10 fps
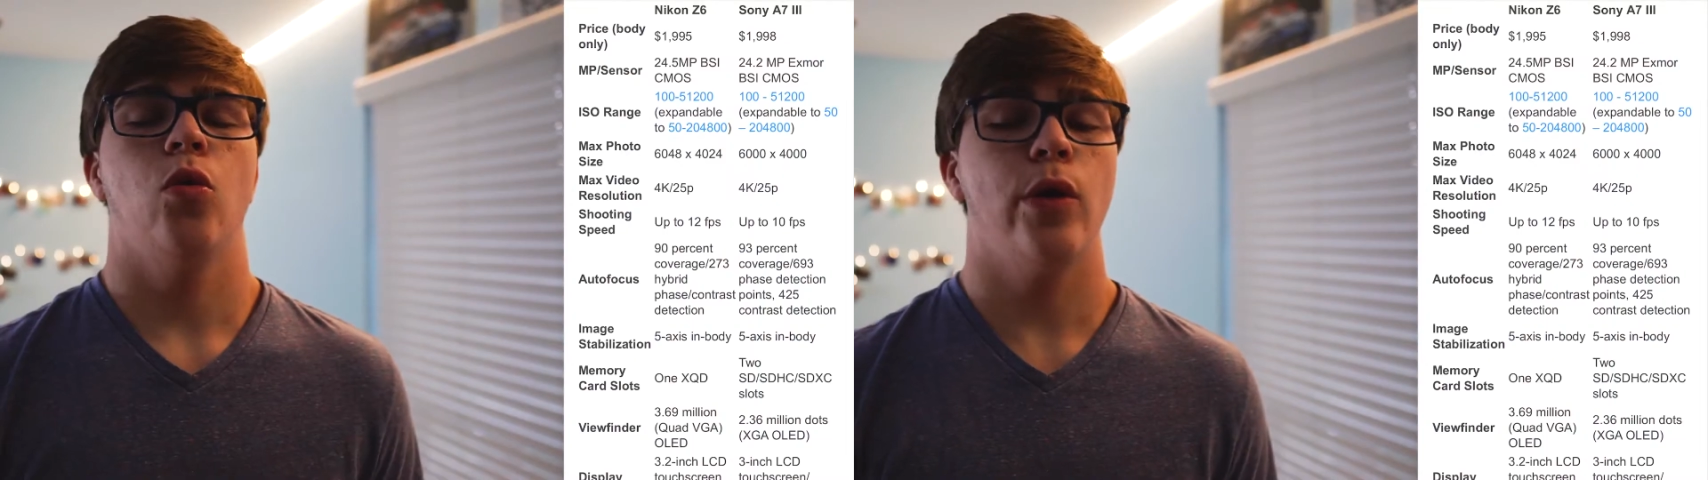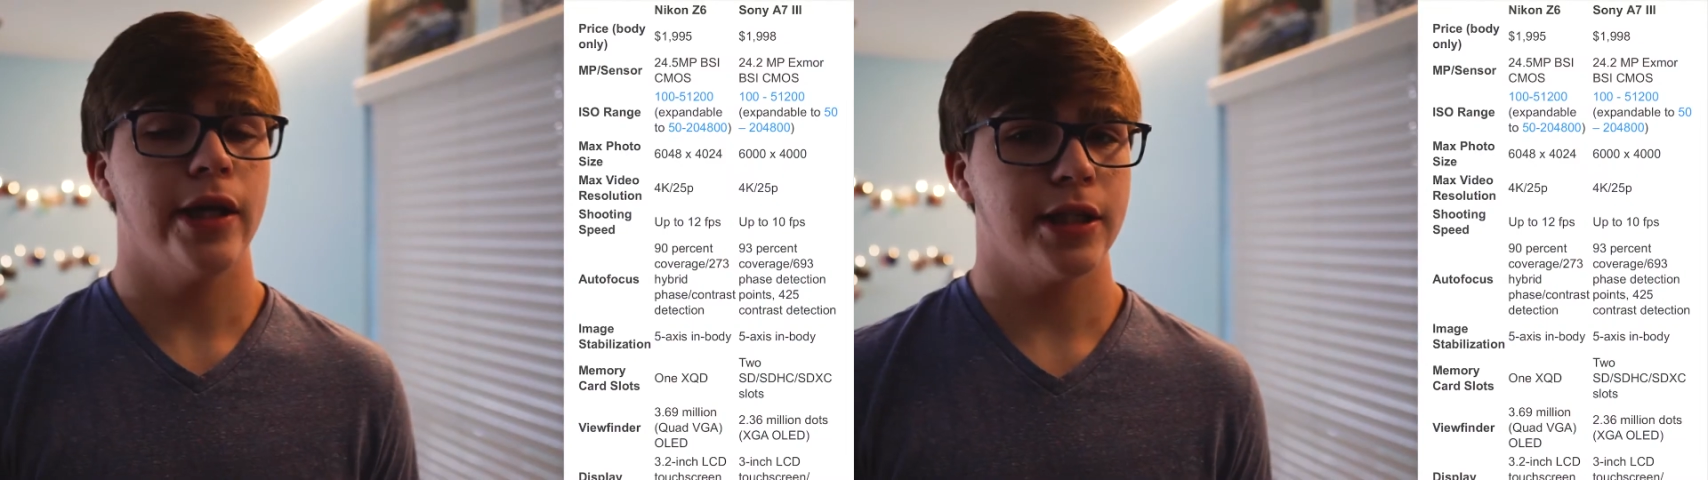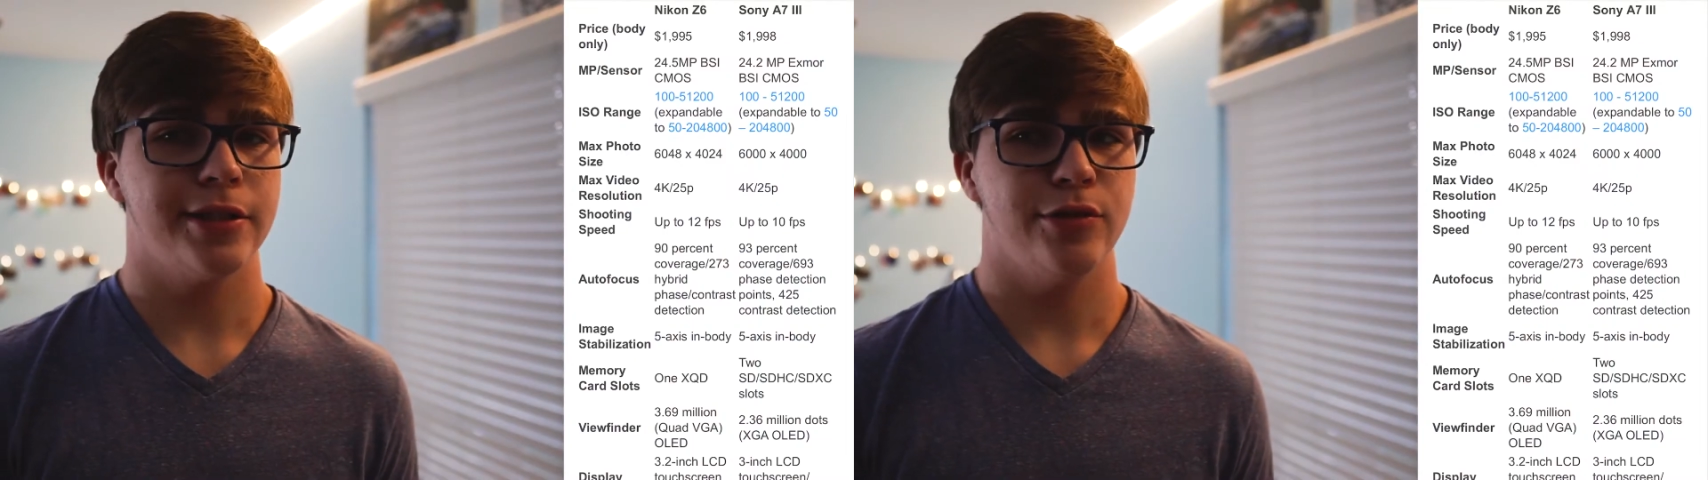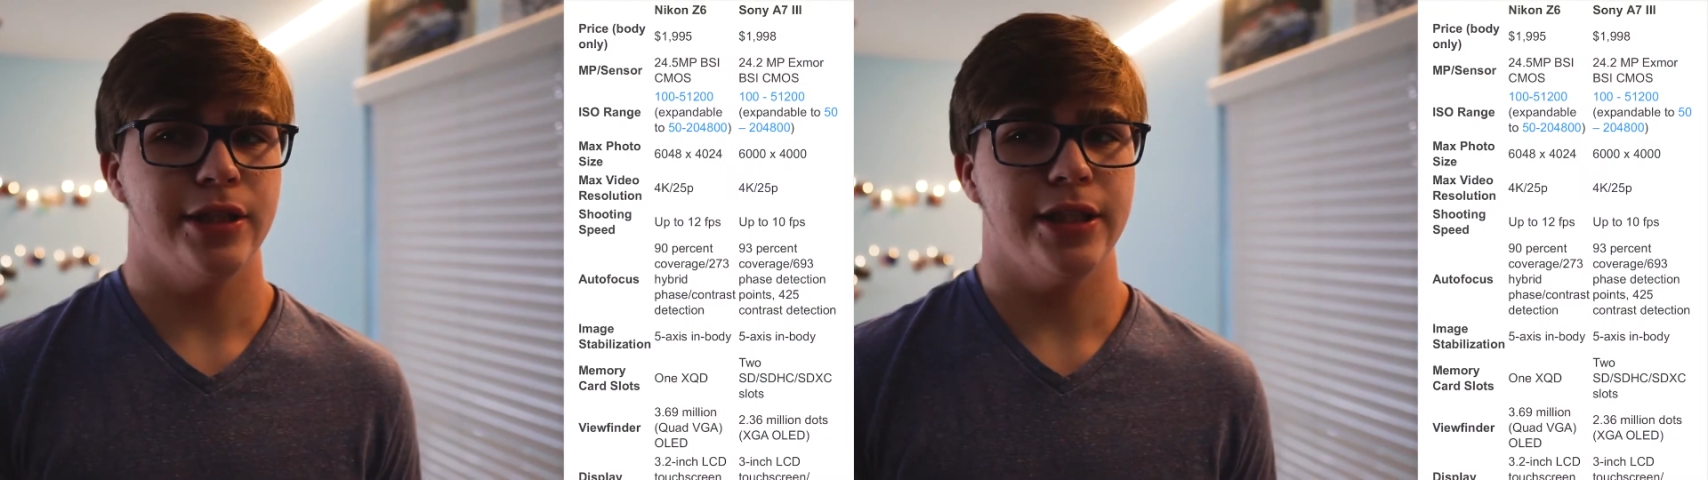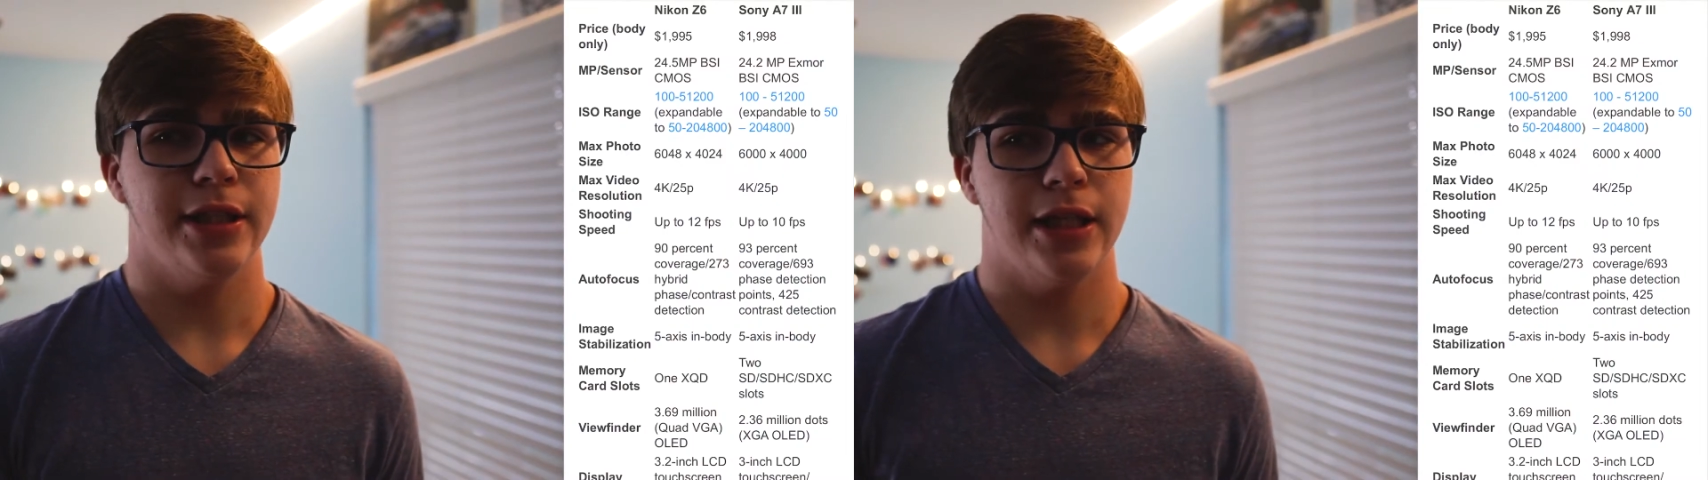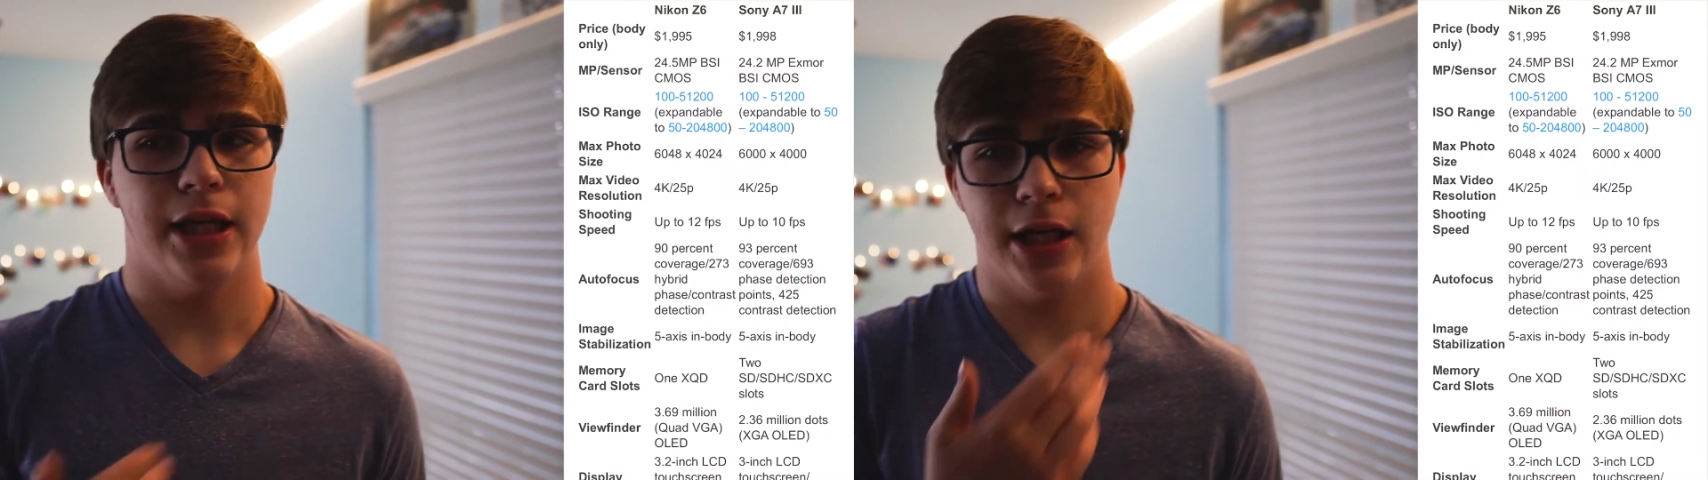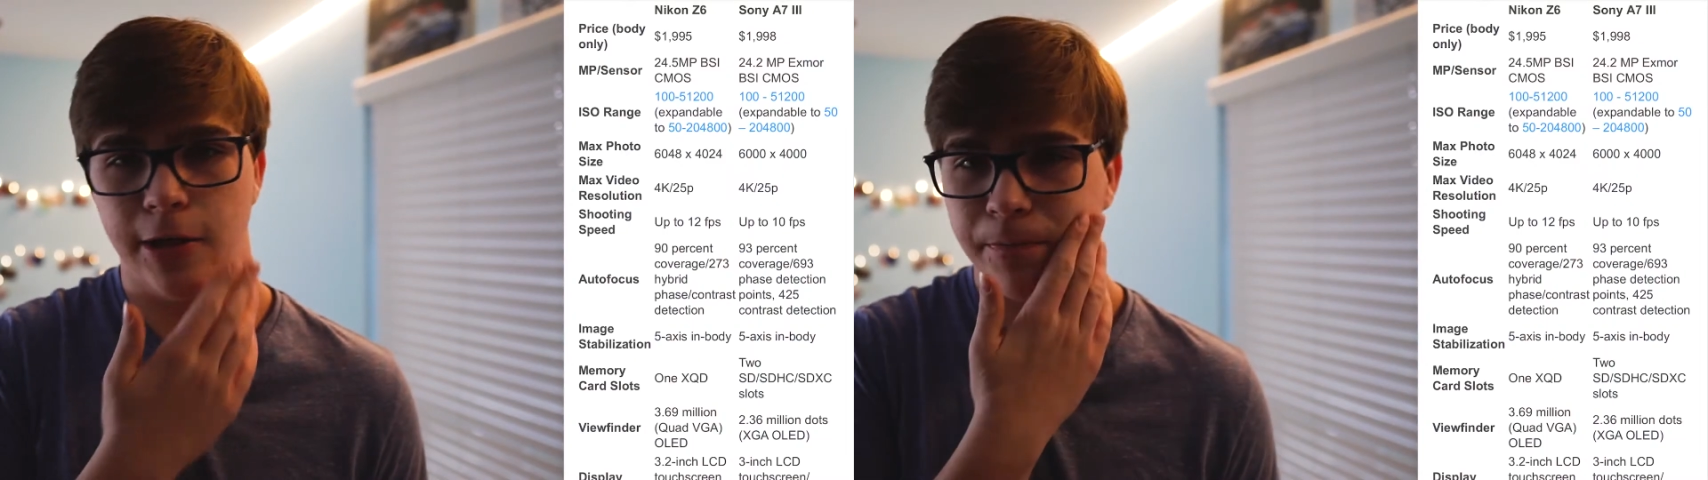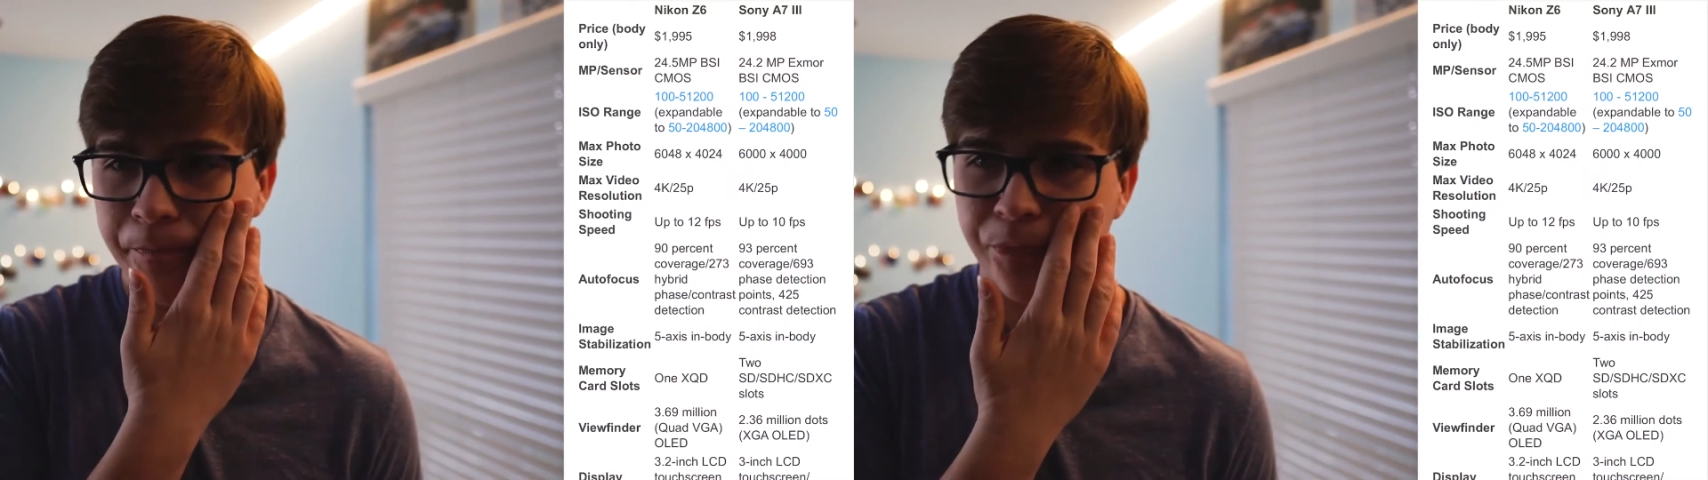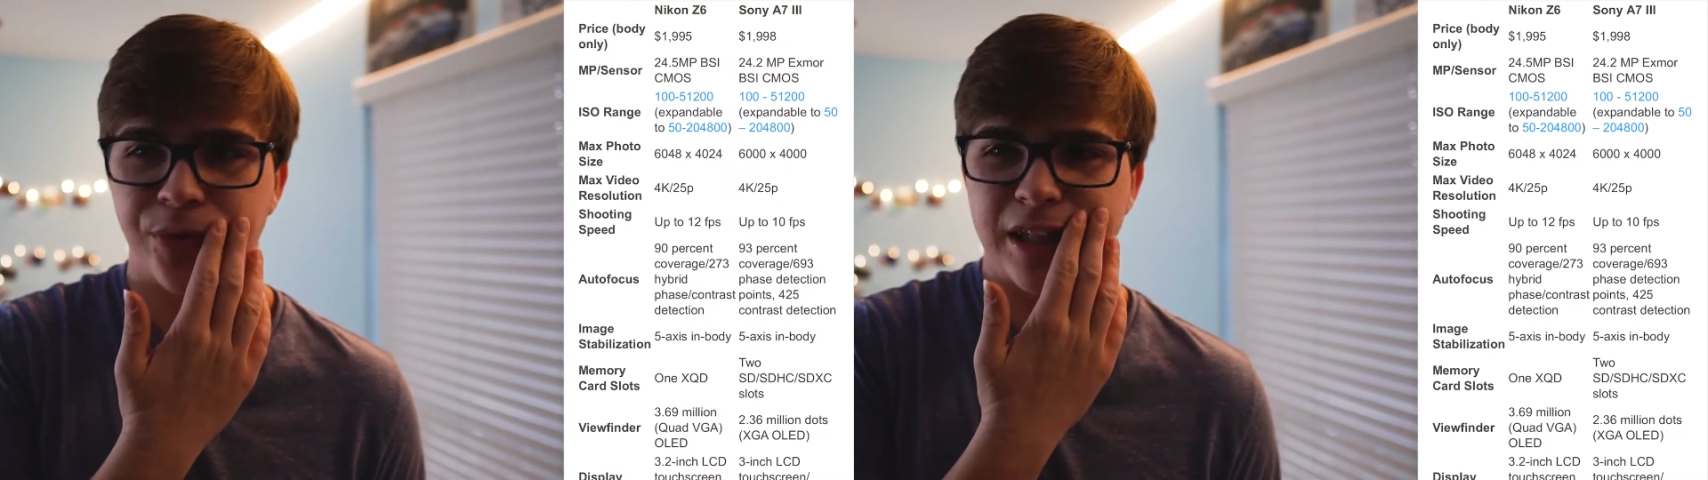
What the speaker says: one XQD, and